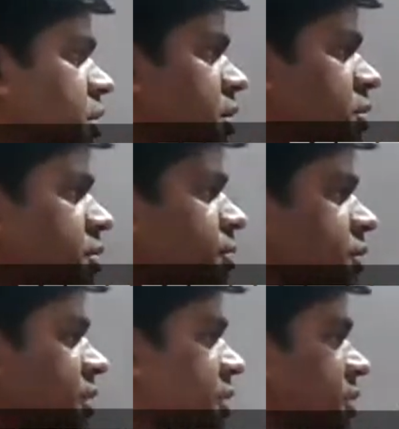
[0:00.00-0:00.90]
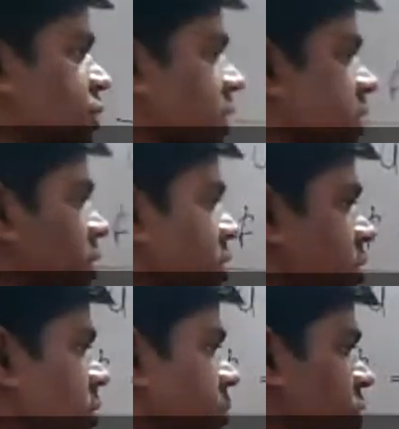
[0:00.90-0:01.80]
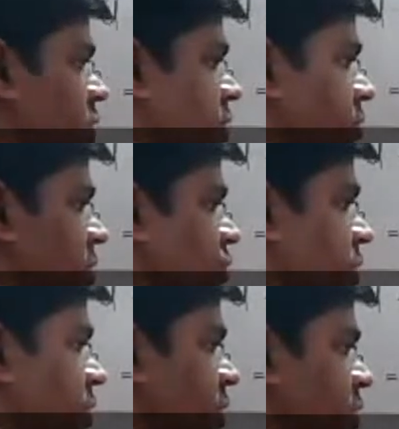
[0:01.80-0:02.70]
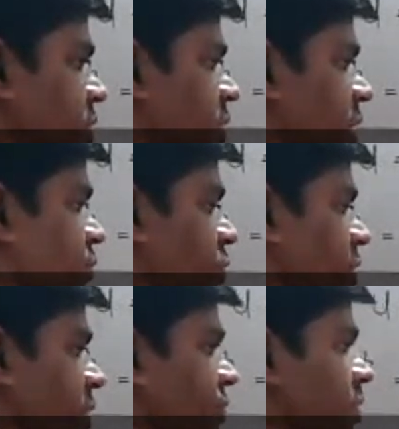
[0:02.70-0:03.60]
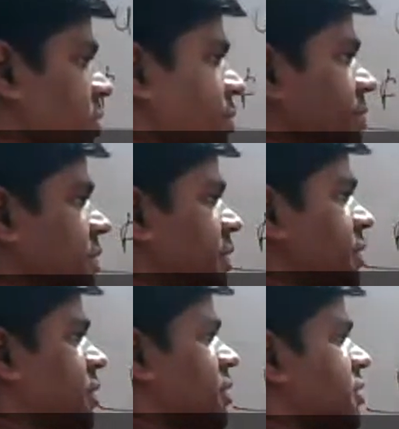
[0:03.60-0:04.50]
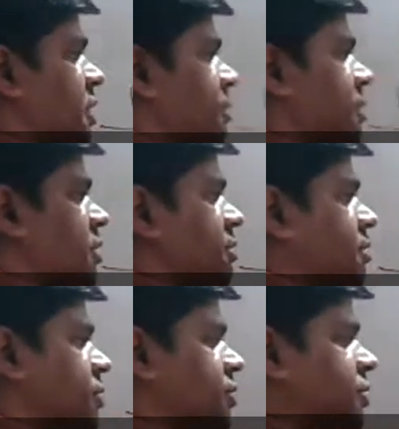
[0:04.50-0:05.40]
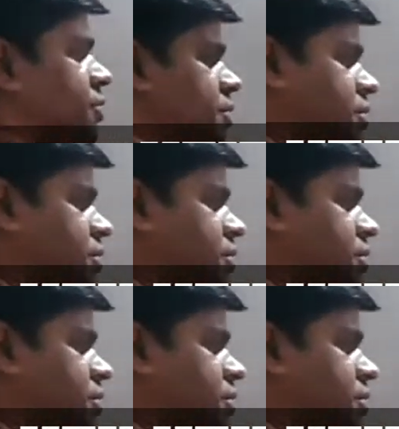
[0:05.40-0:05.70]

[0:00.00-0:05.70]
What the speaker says: Equilibrium position is this one. Ball remains over here. And what kind of equilibrium is that? Stable equilibrium position.